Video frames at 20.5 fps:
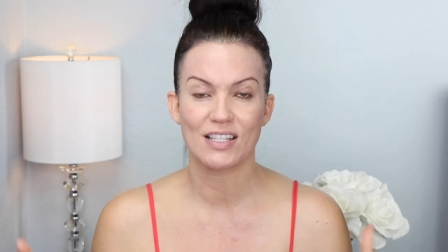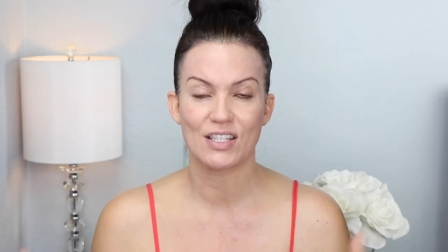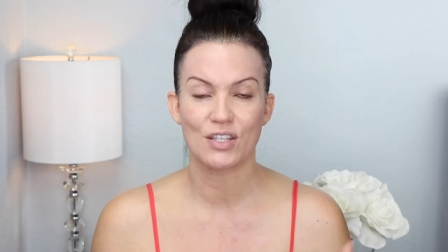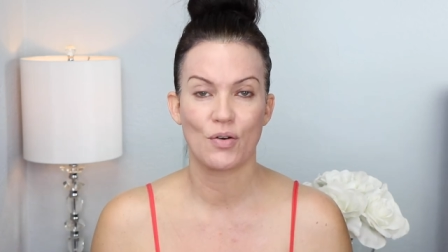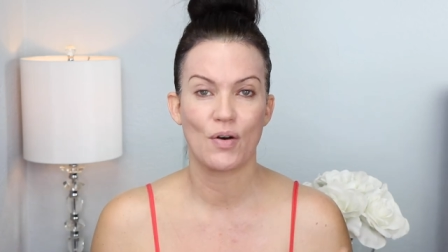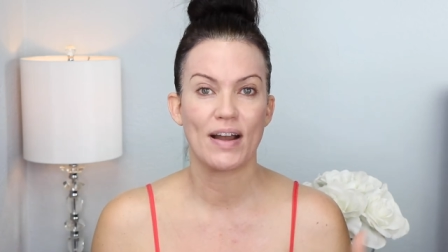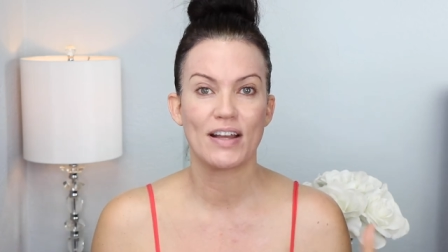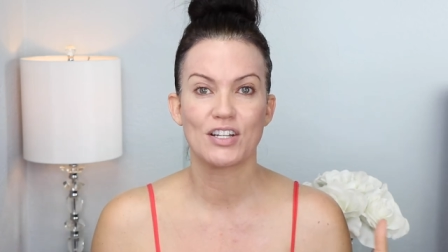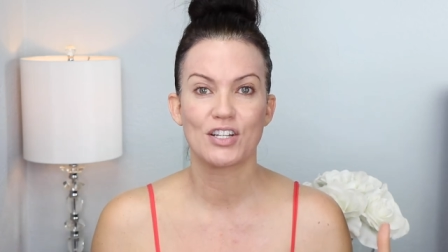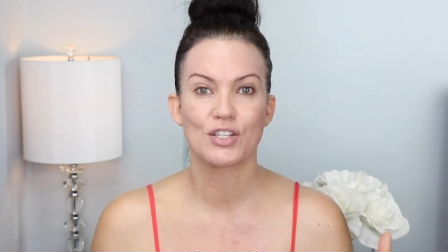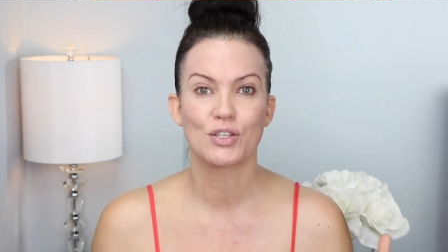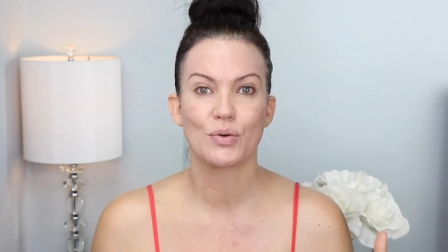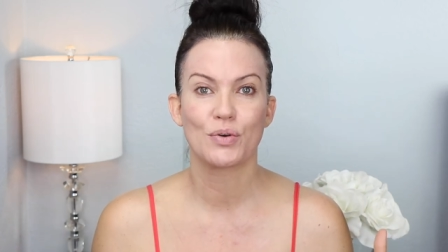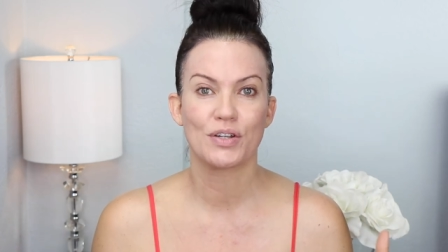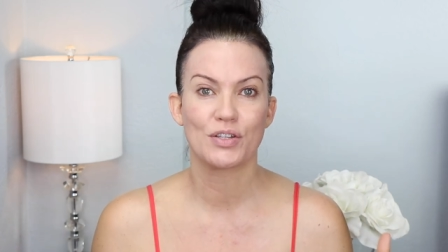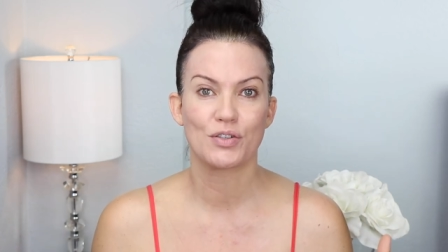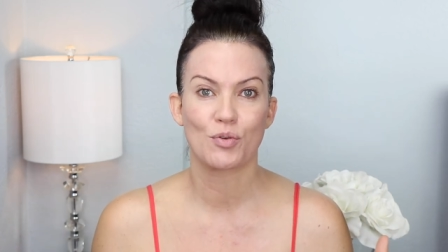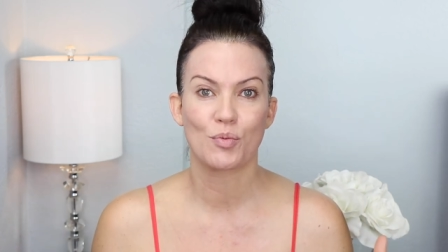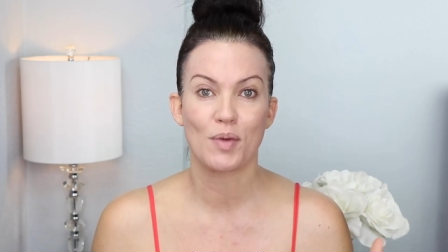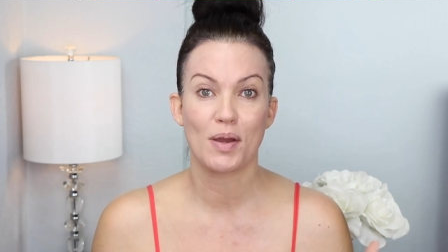So I just
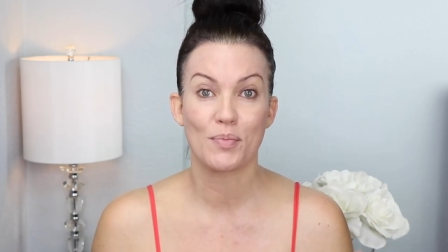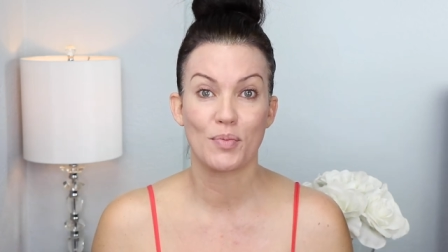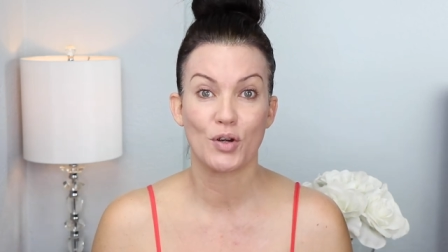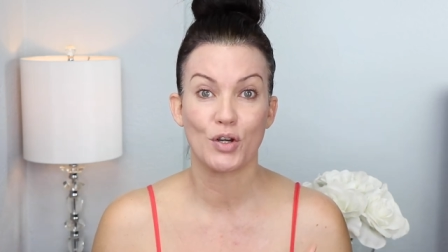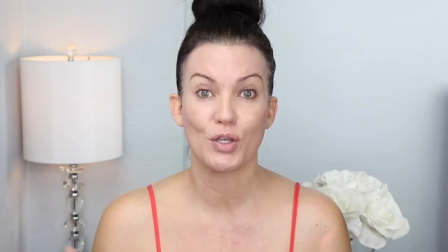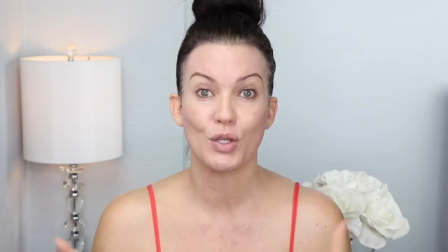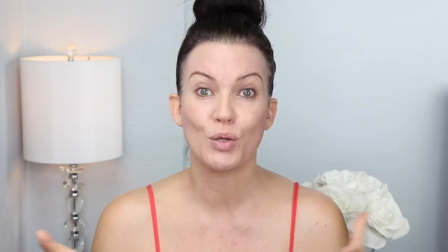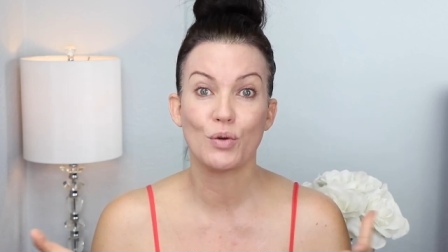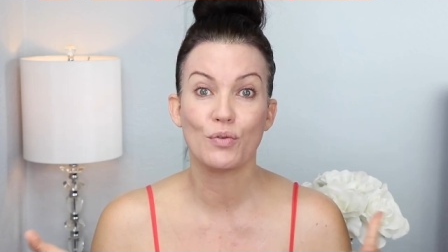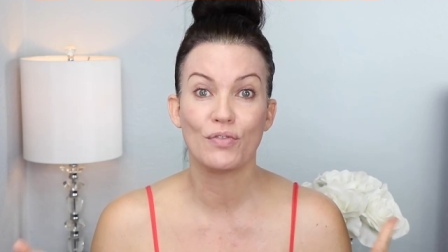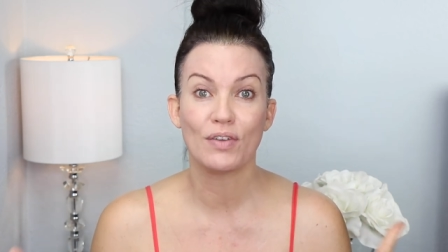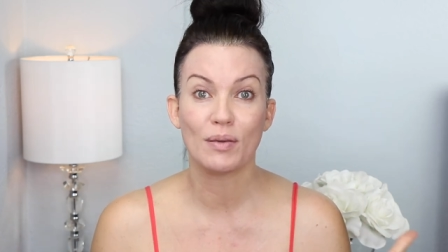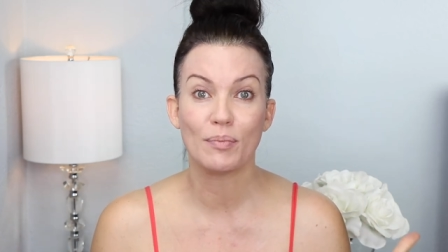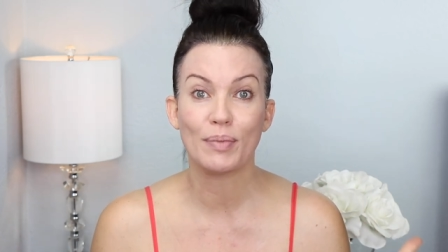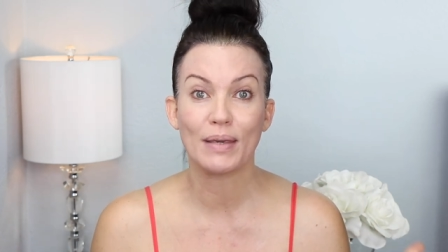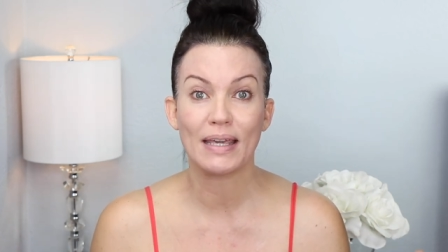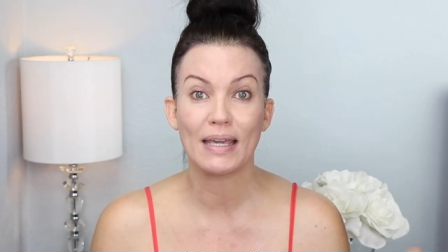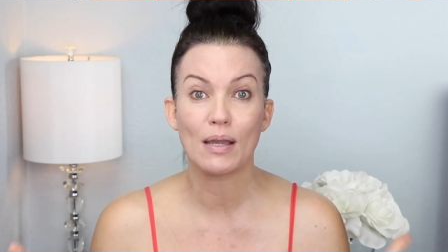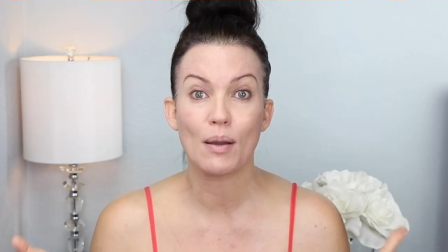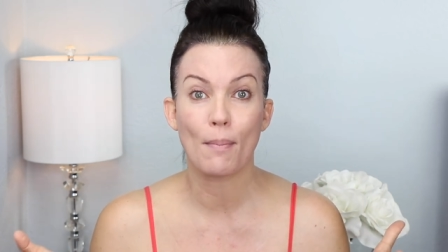always remember
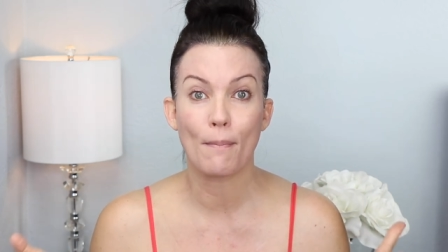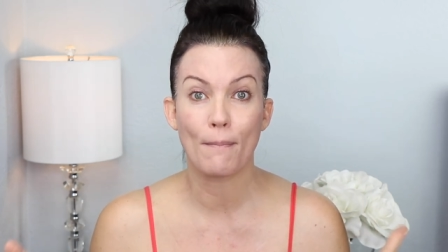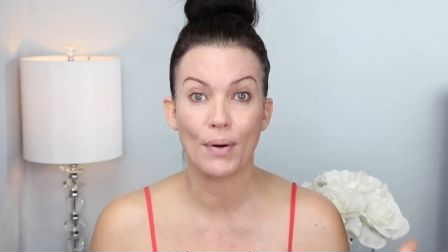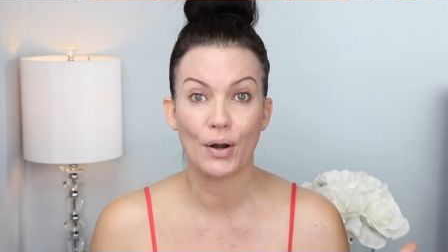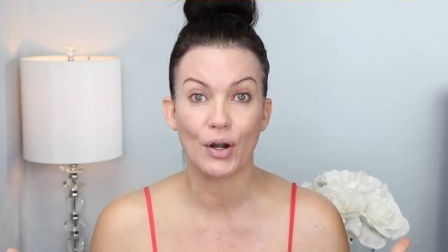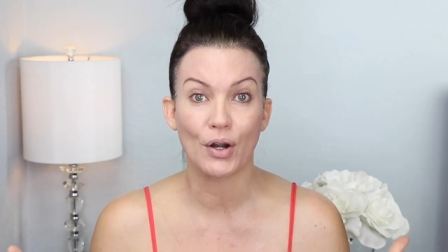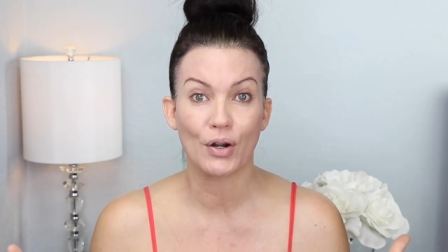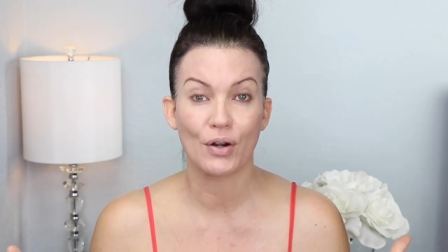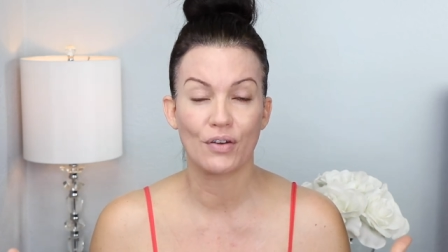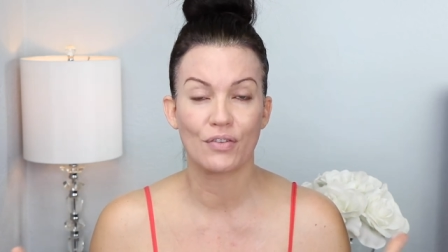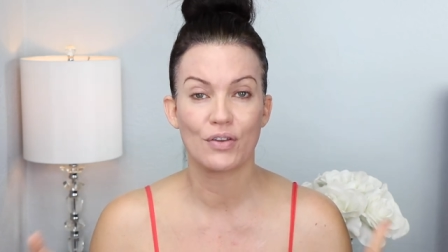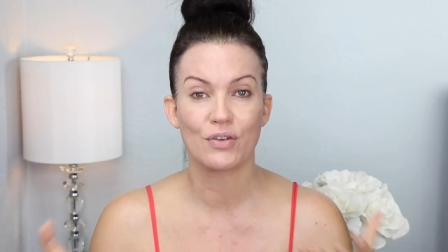UVB burn.